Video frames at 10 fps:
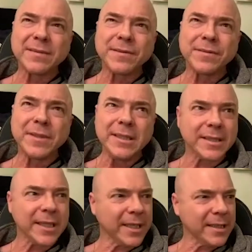15
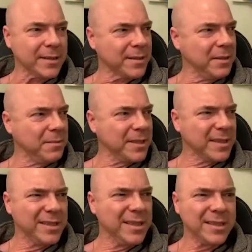seconds, 3 minutes,
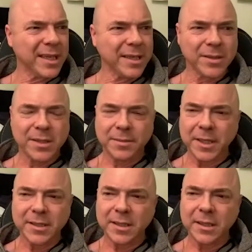16 seconds or something.
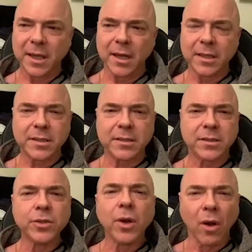And he said, no, it's
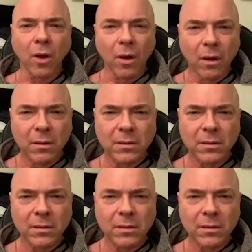too long.